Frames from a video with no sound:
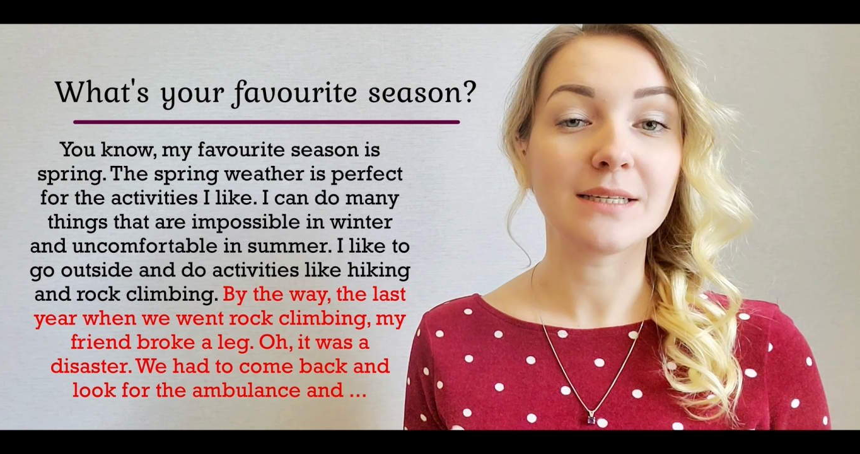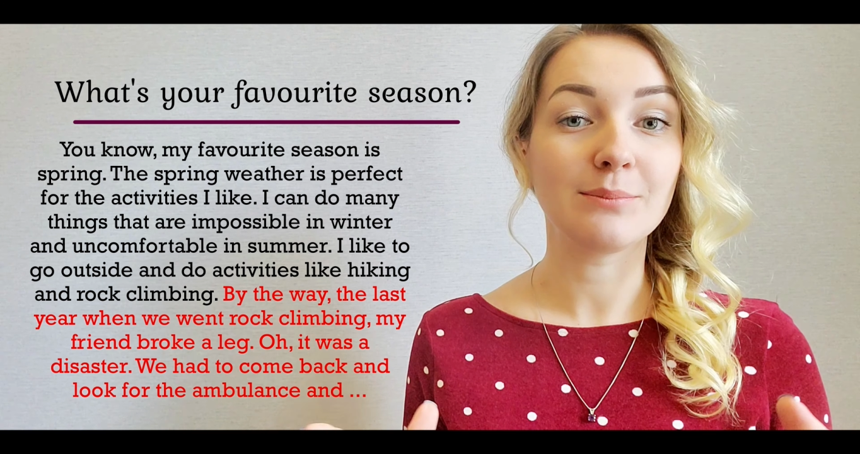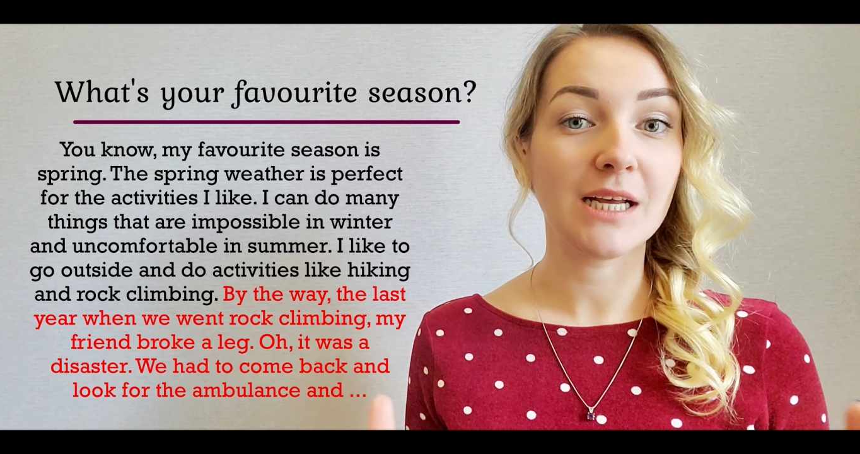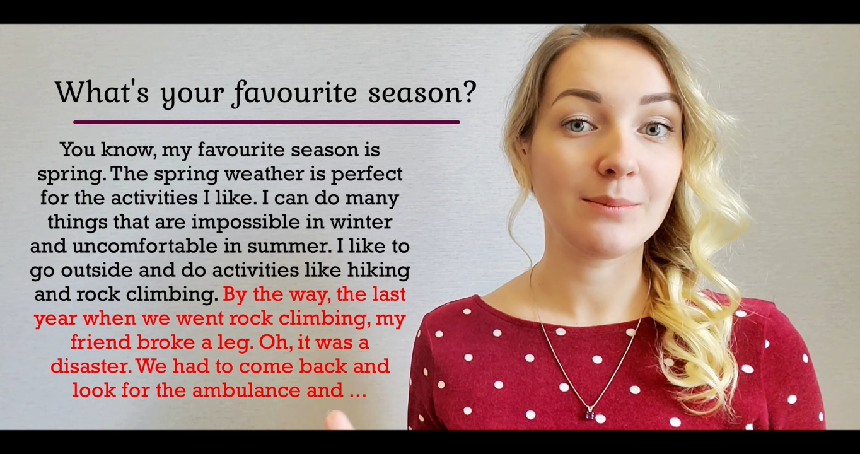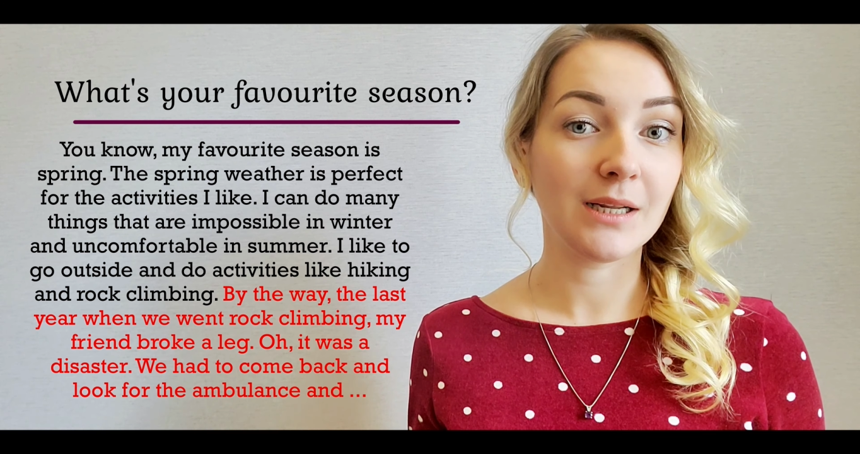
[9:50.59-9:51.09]

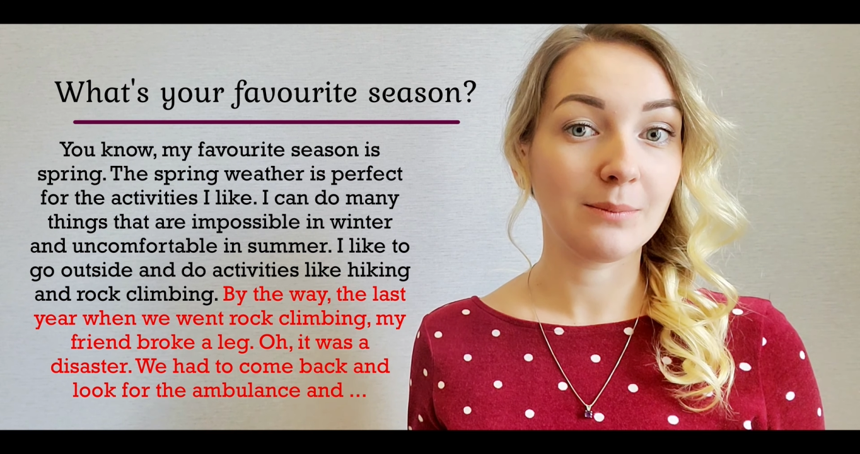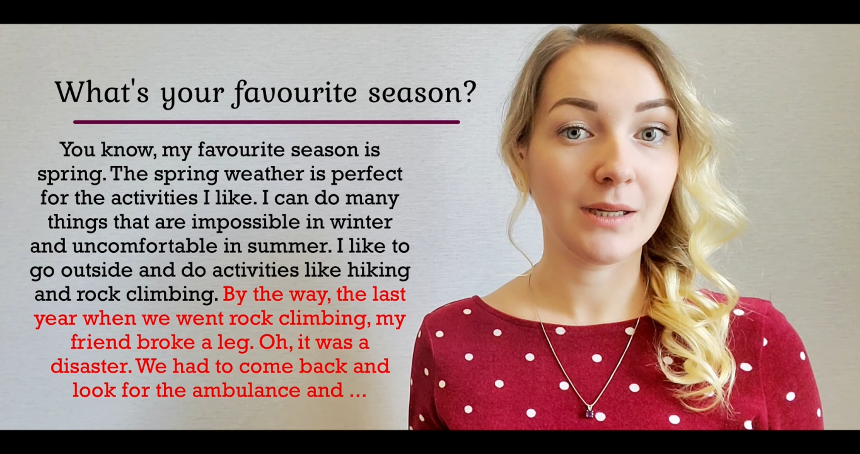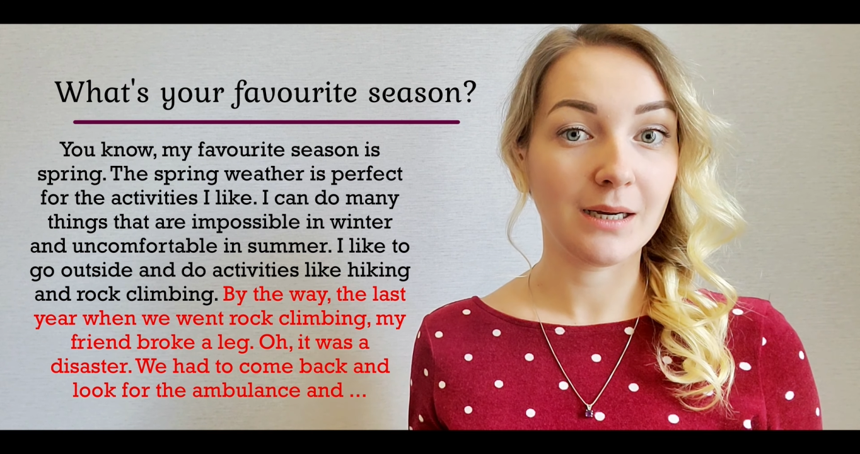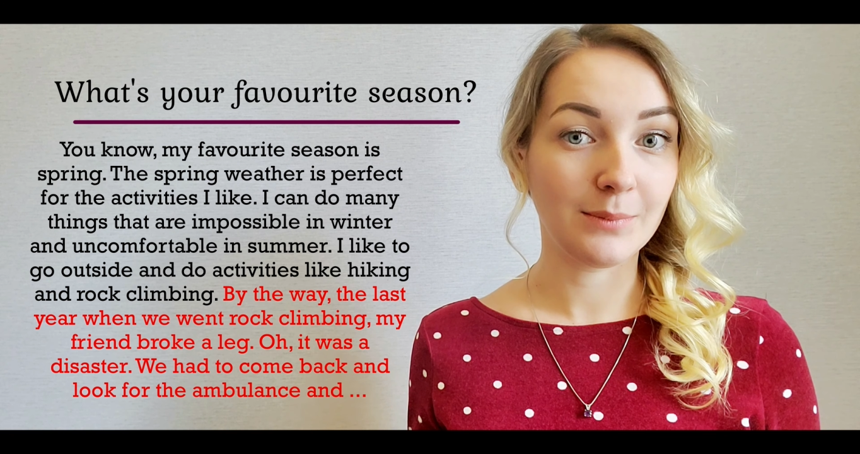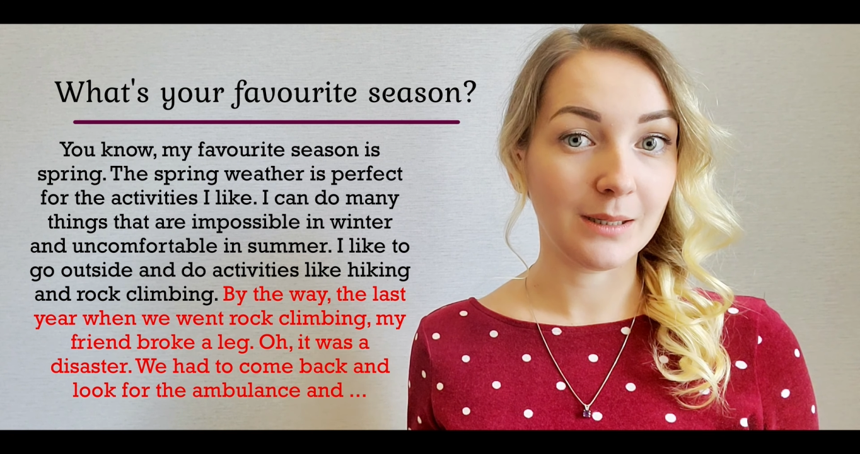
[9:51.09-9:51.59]
and blah blah
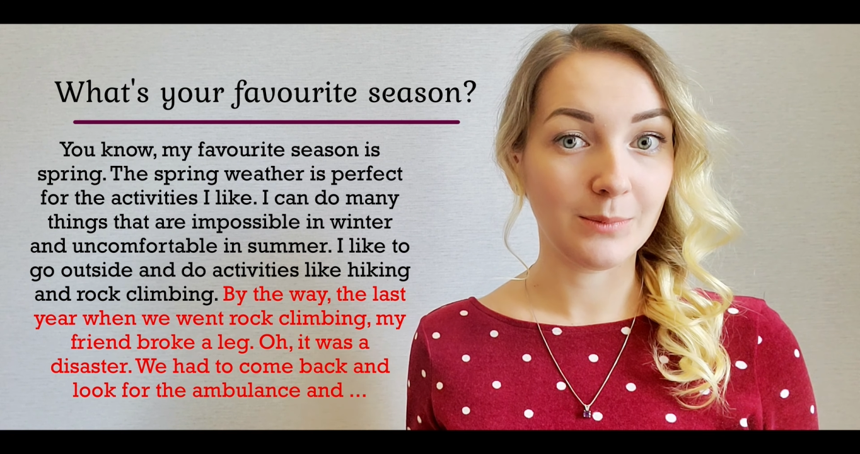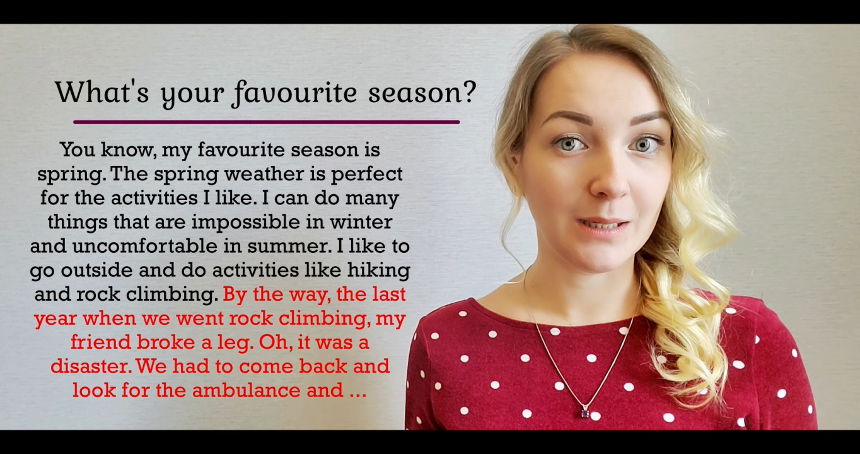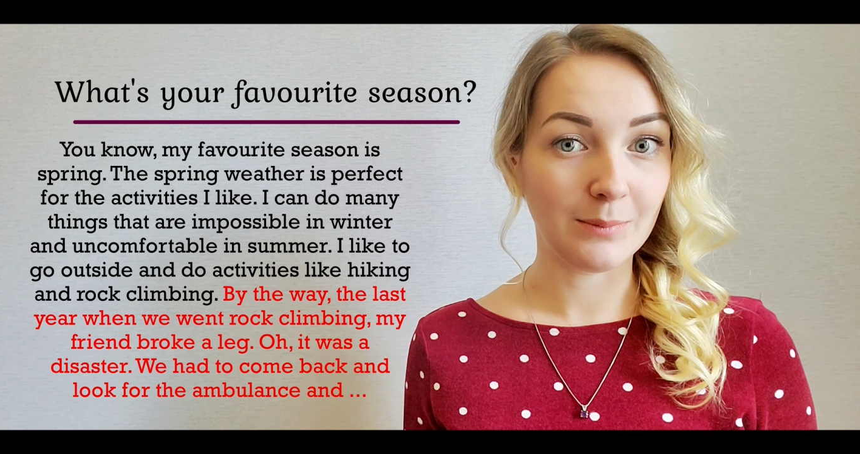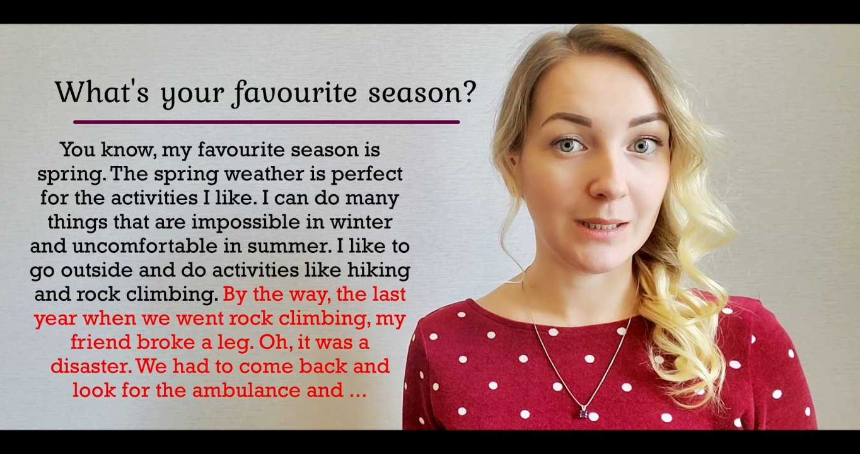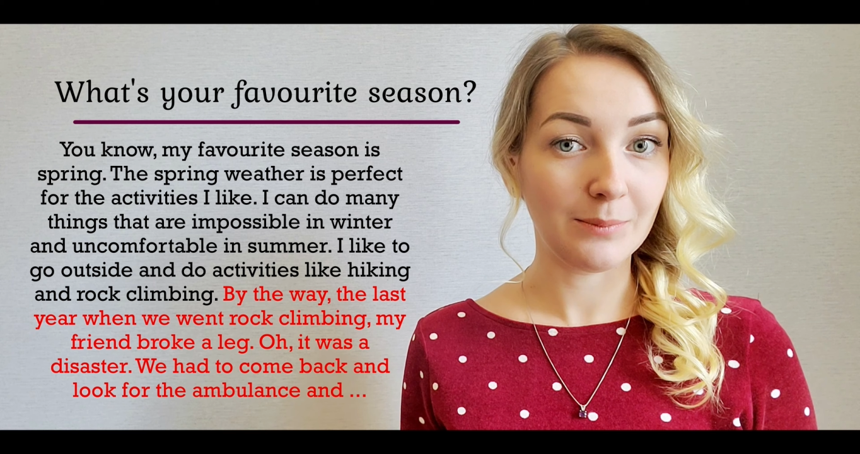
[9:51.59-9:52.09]
blah blah blah blah